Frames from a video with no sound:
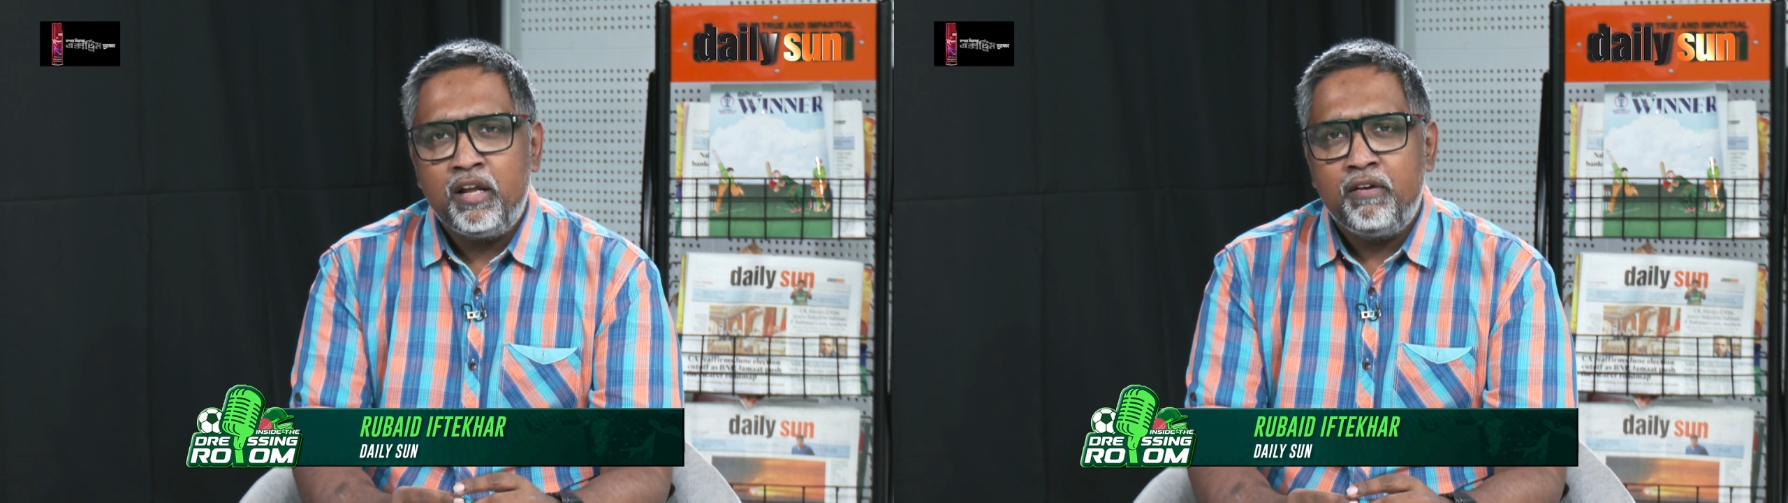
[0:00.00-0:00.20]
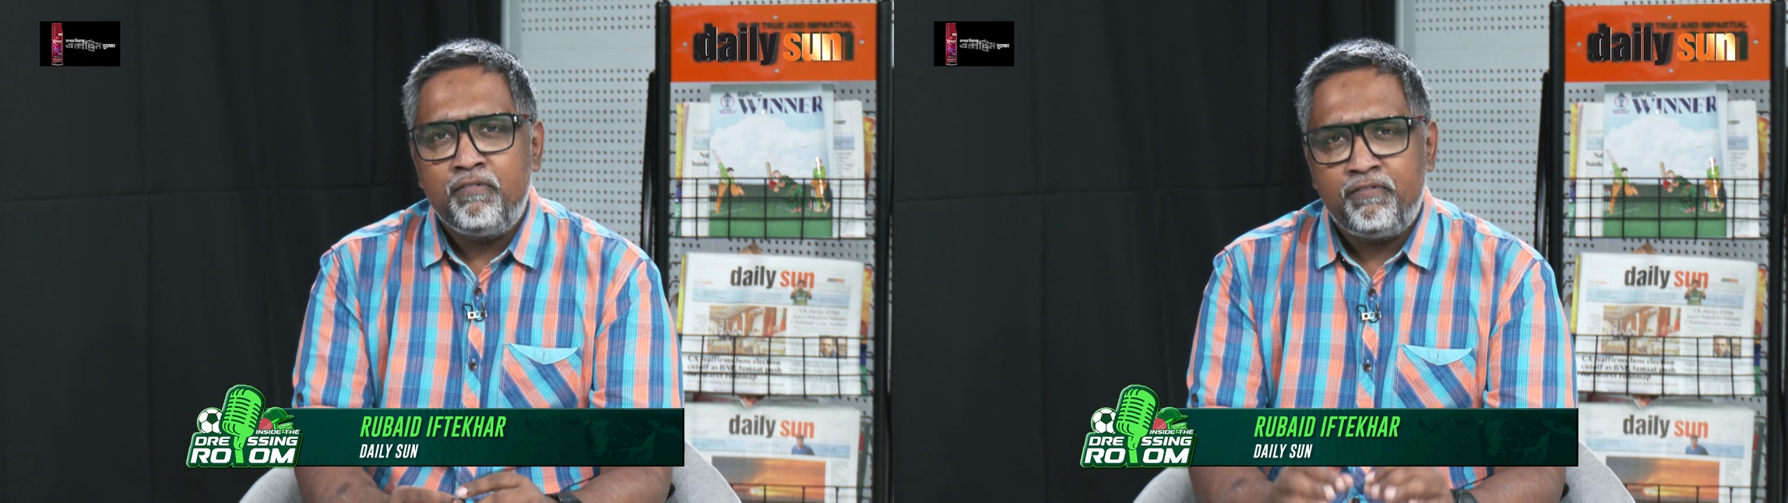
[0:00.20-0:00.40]

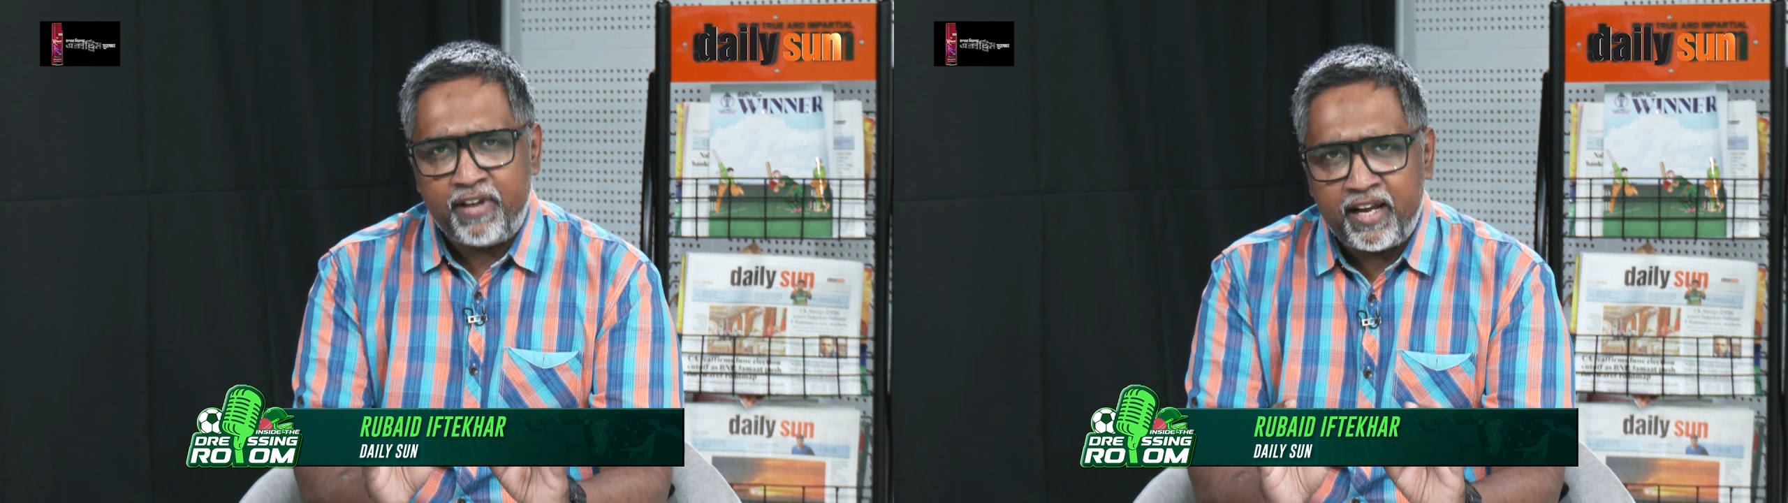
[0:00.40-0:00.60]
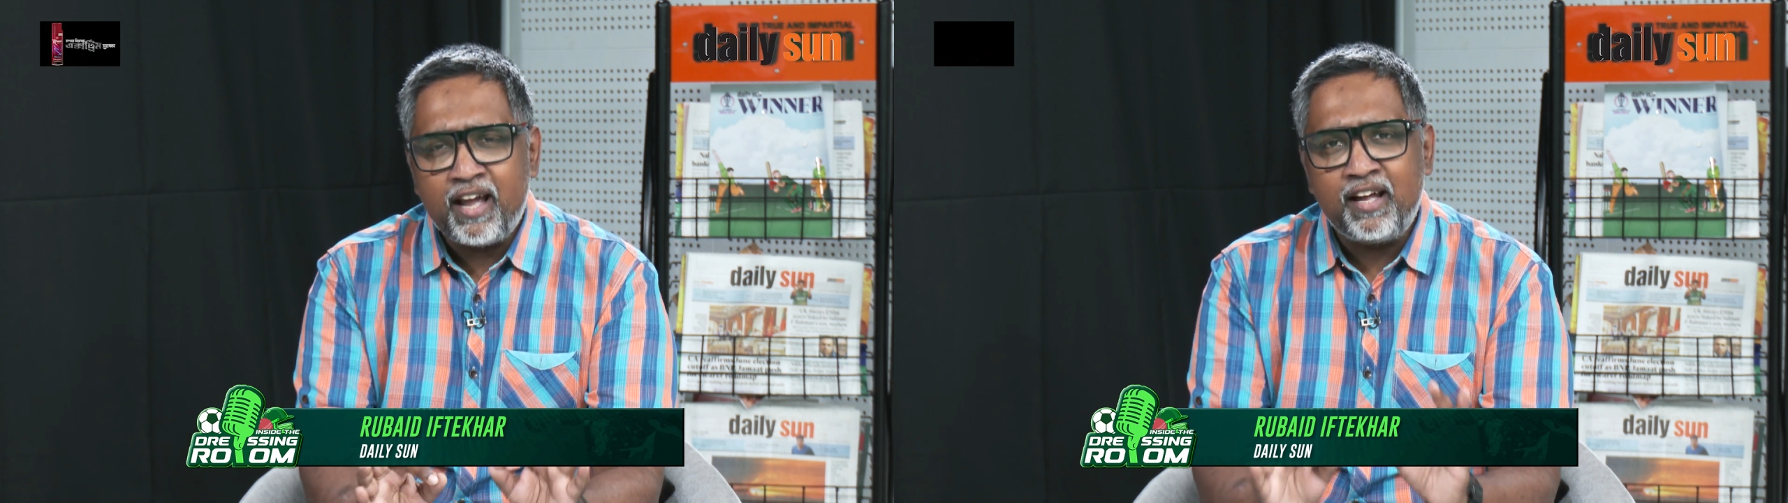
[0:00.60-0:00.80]

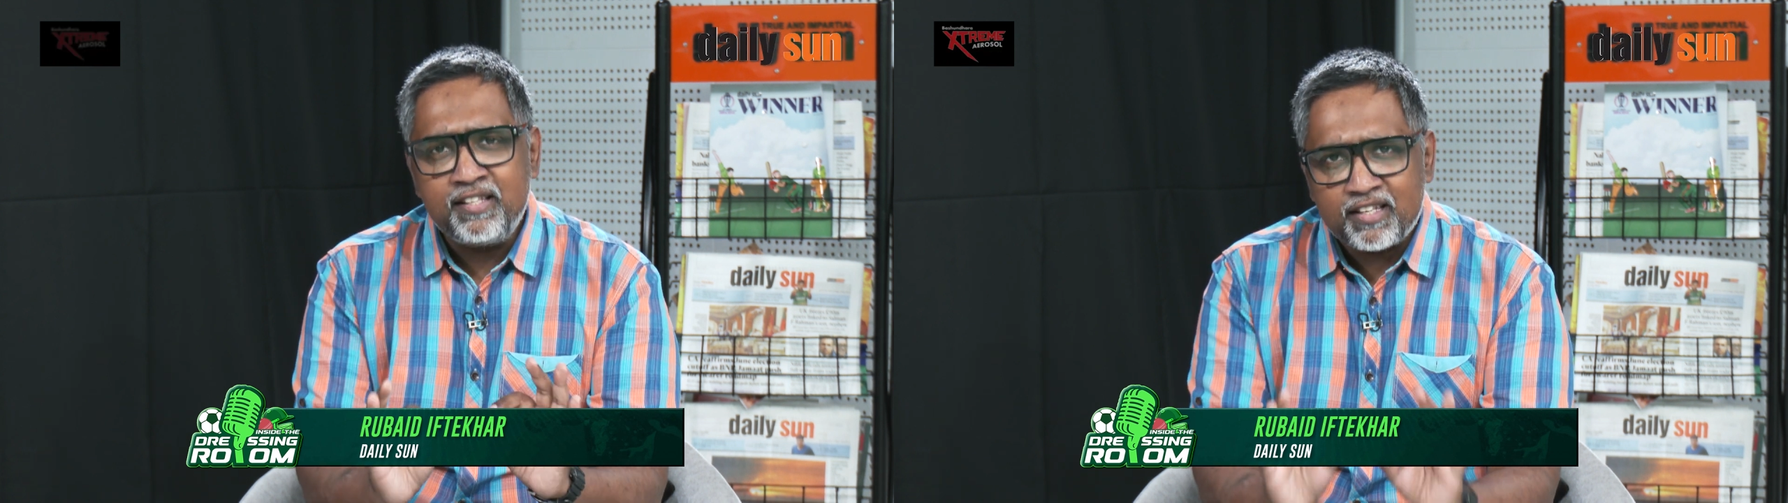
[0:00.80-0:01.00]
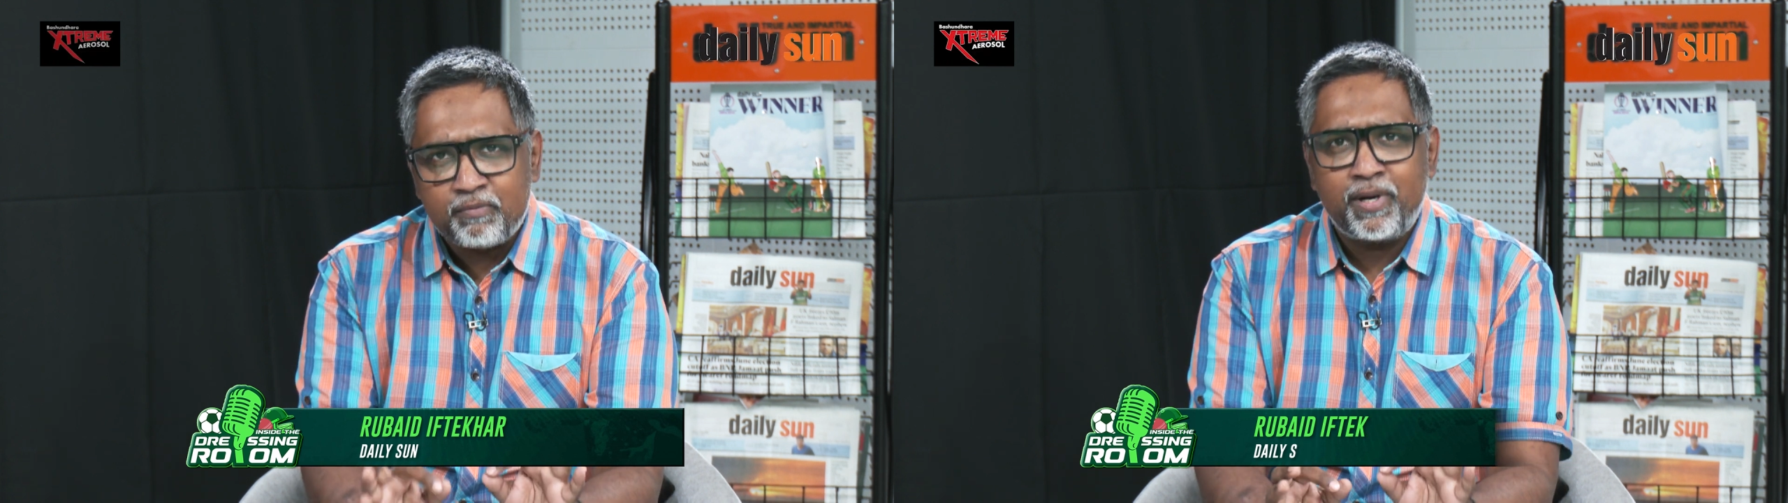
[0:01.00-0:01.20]
very
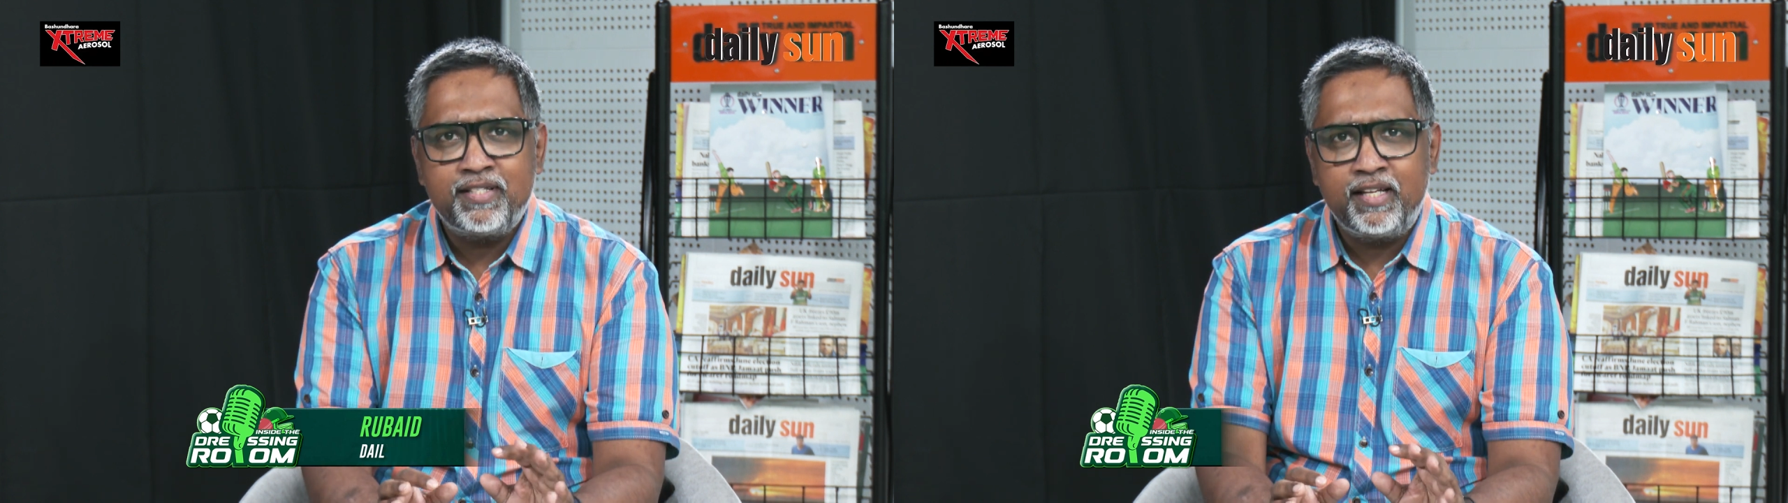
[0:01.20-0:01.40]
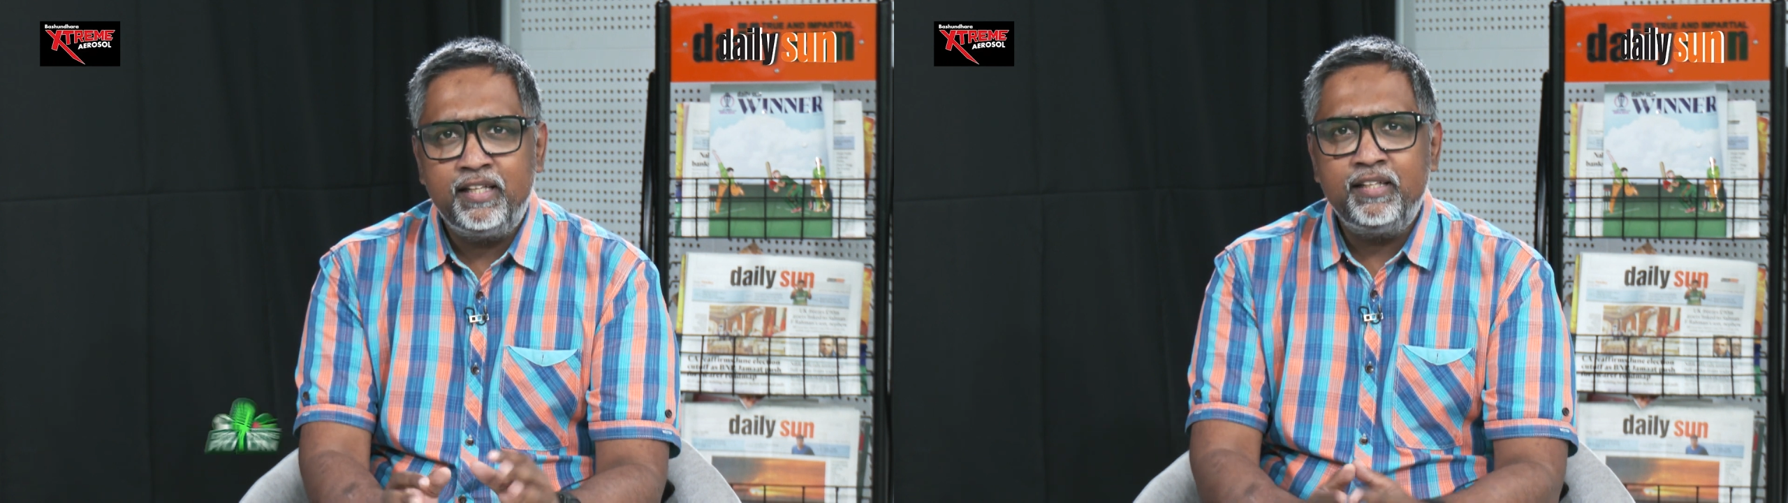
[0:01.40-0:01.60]

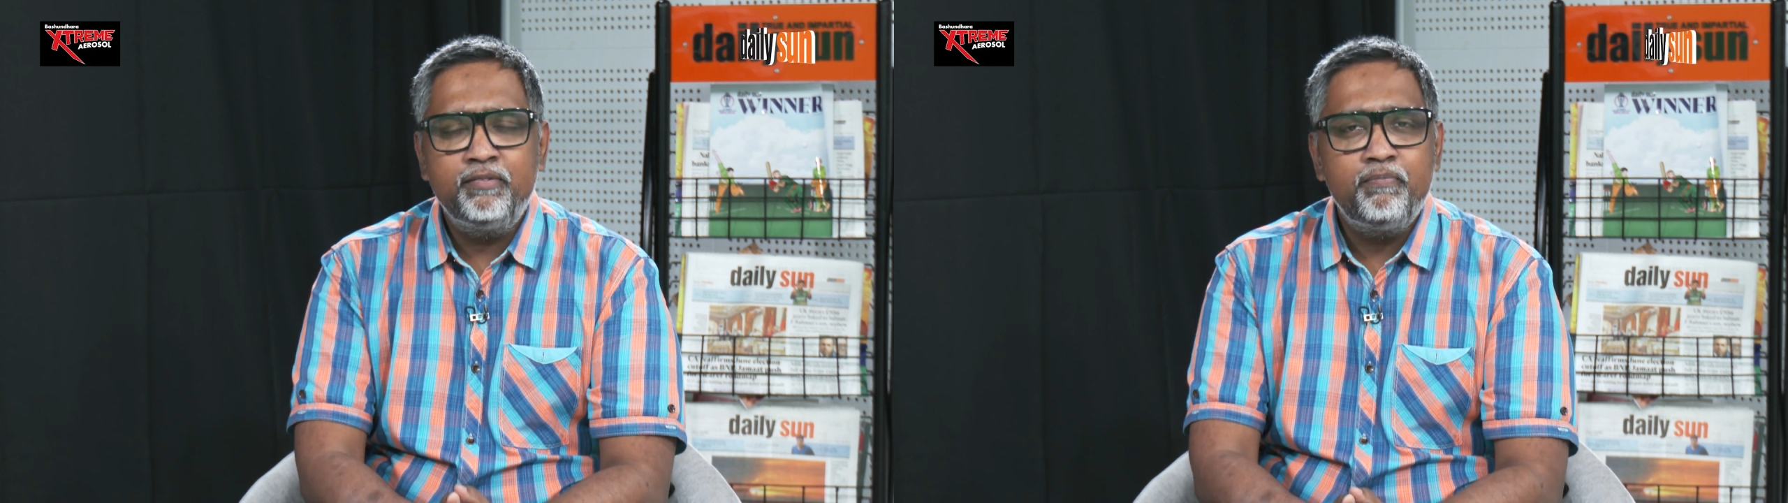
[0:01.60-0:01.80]
unsurprisingly